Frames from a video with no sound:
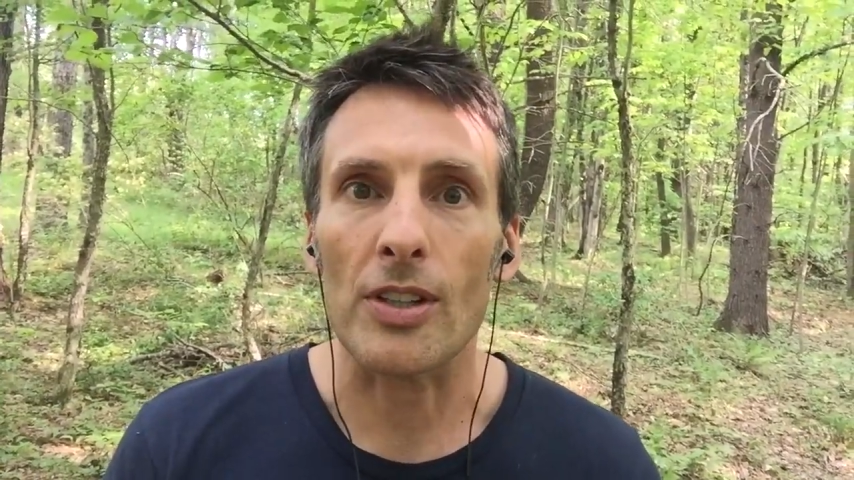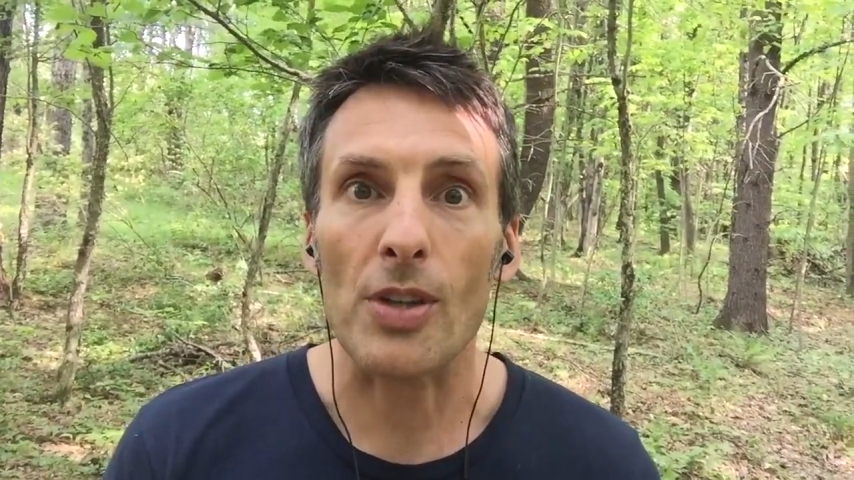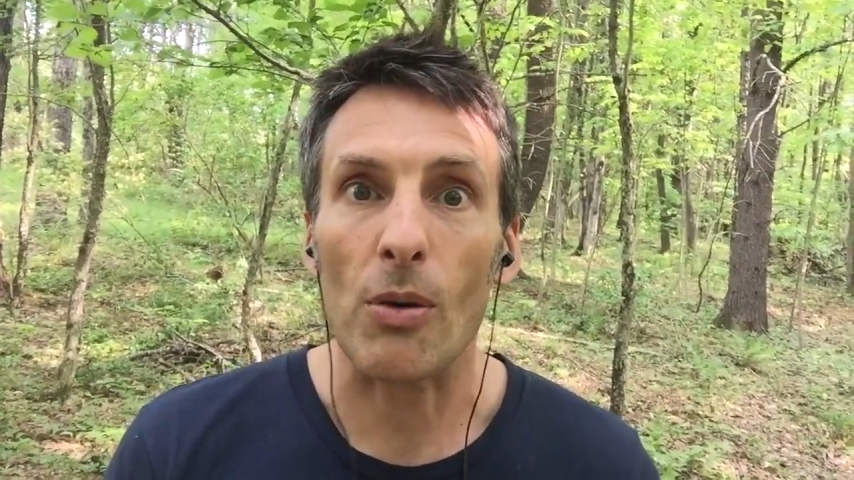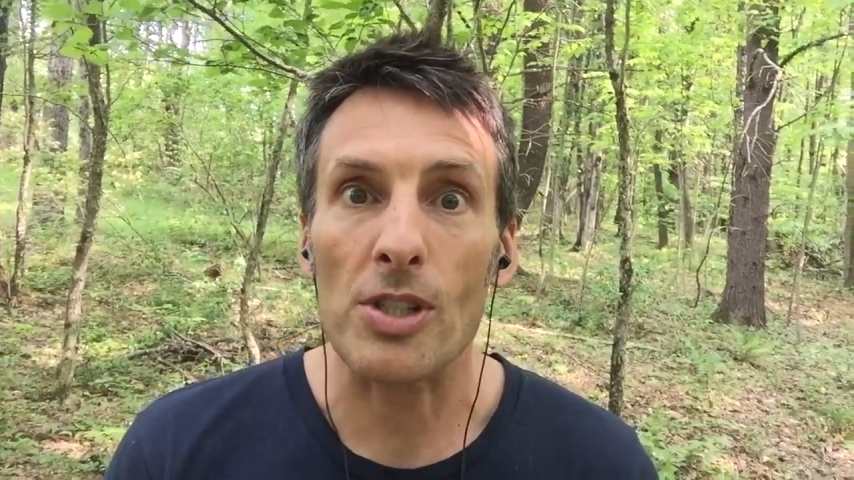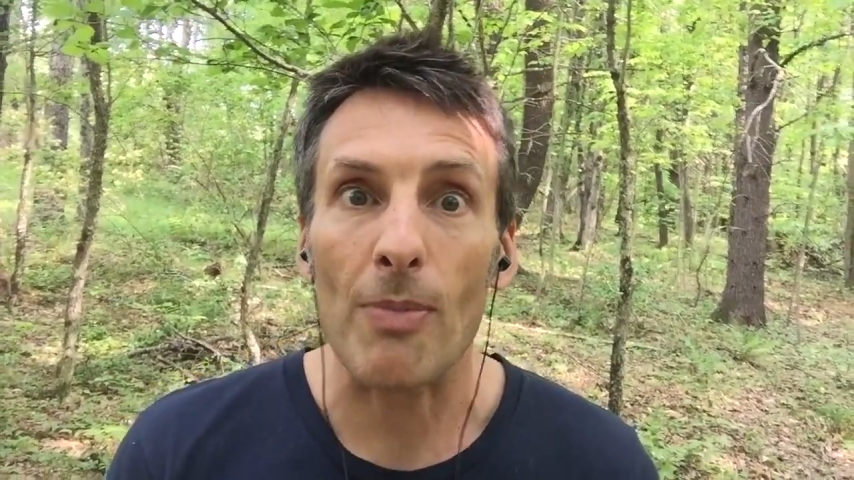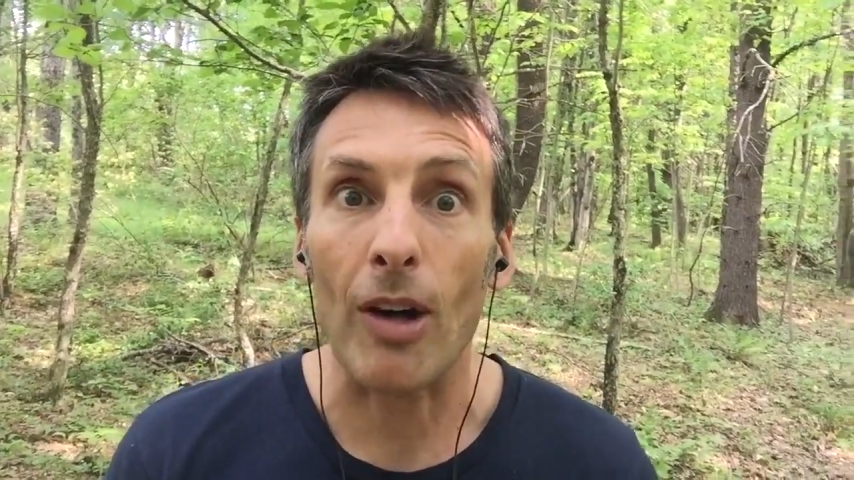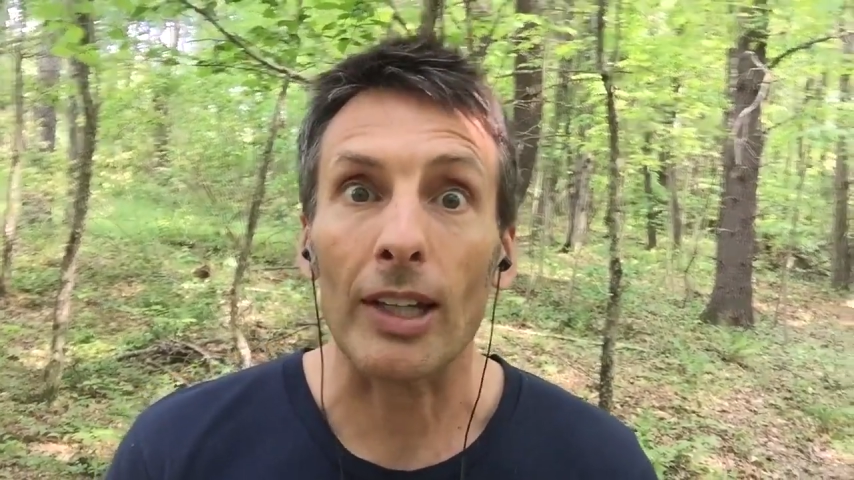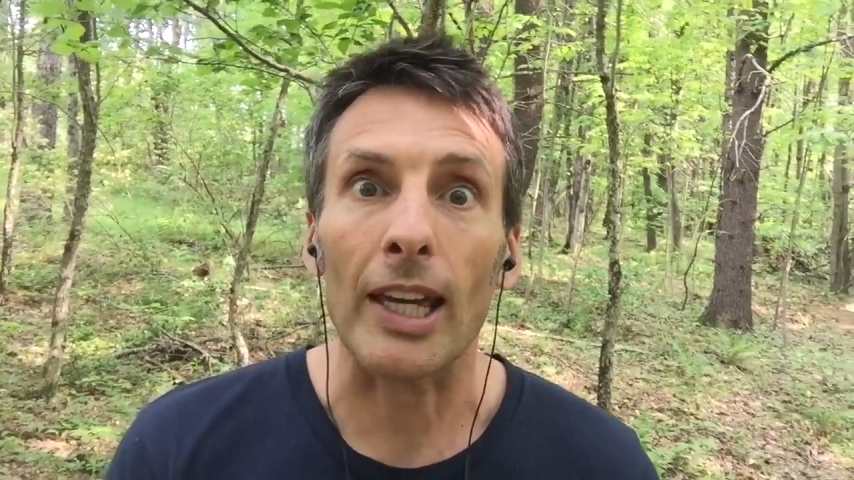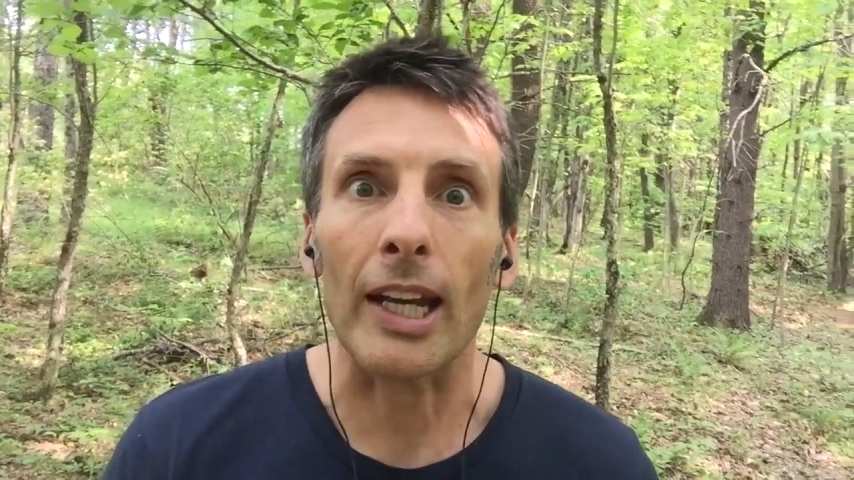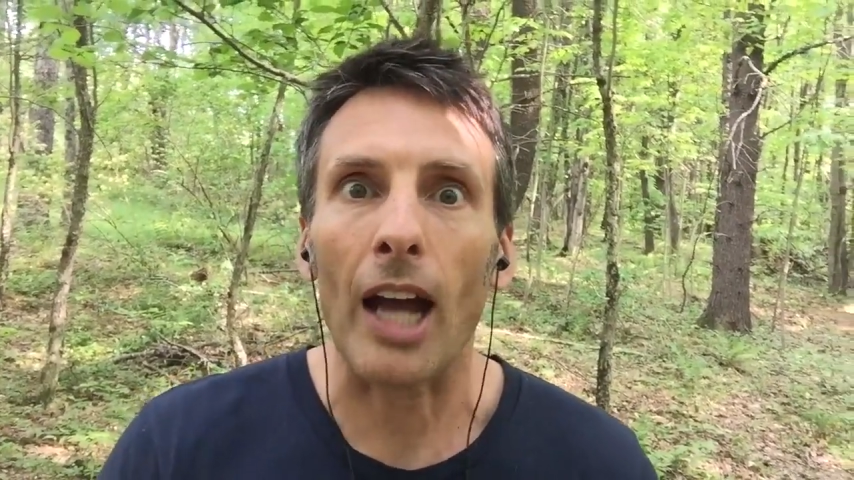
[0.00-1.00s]
It's always about
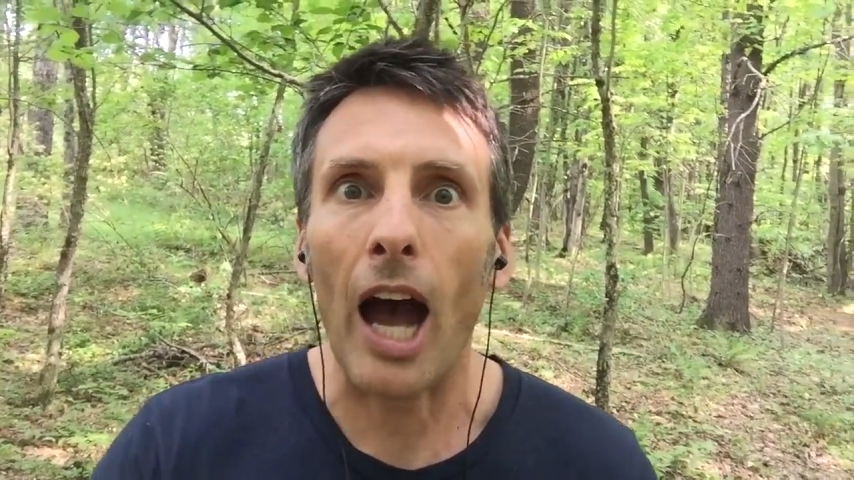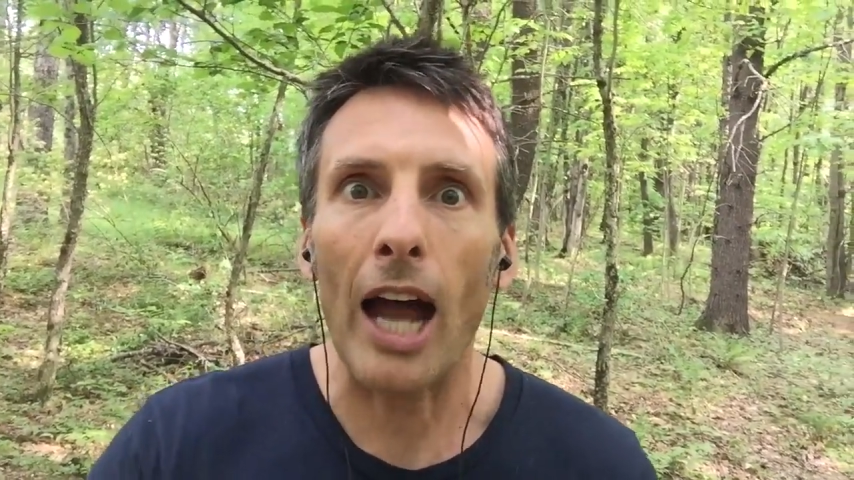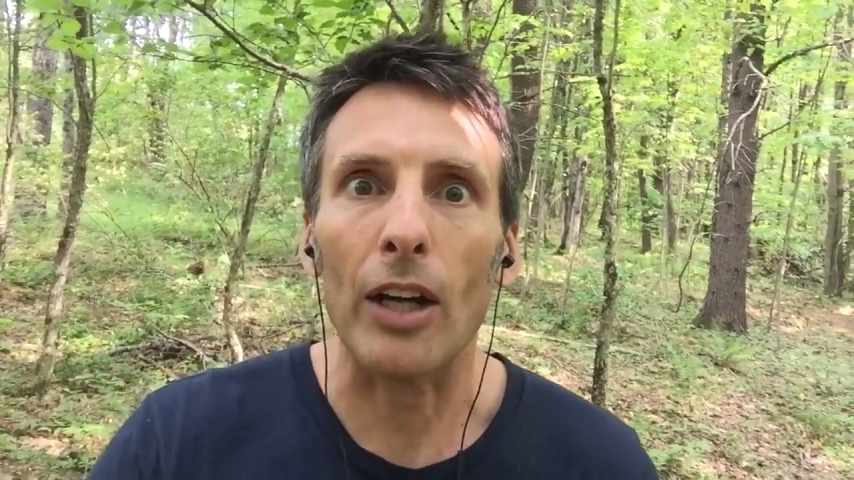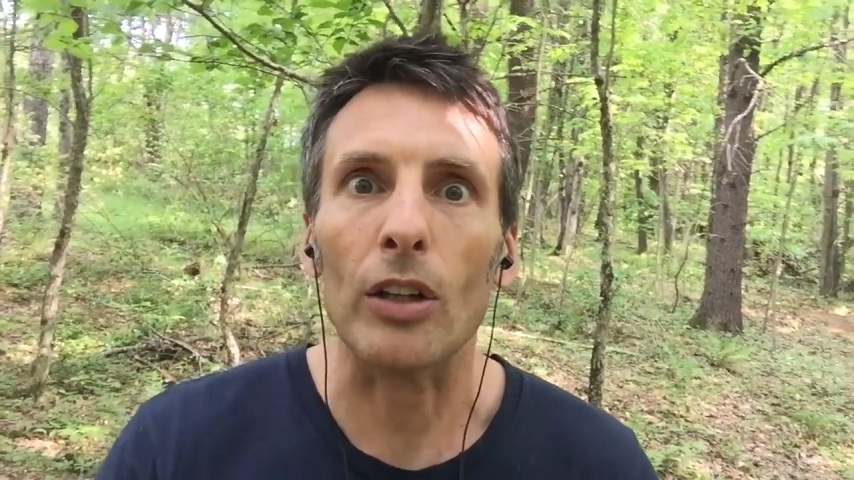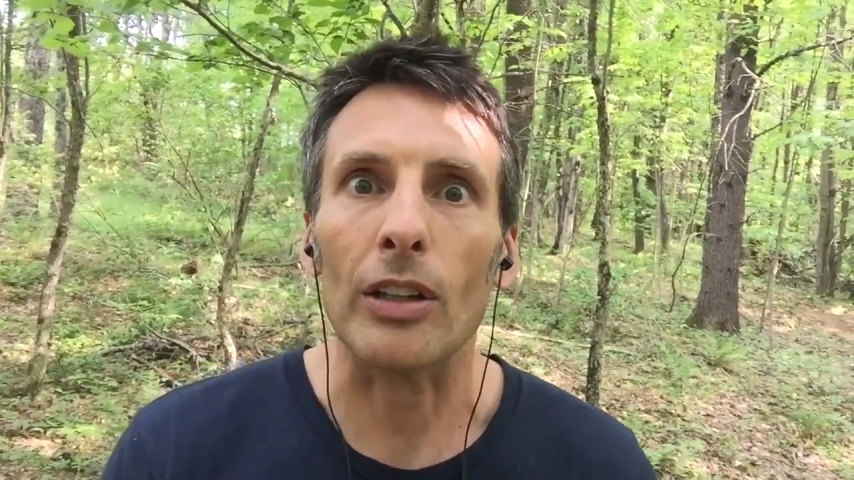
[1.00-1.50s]
getting higher,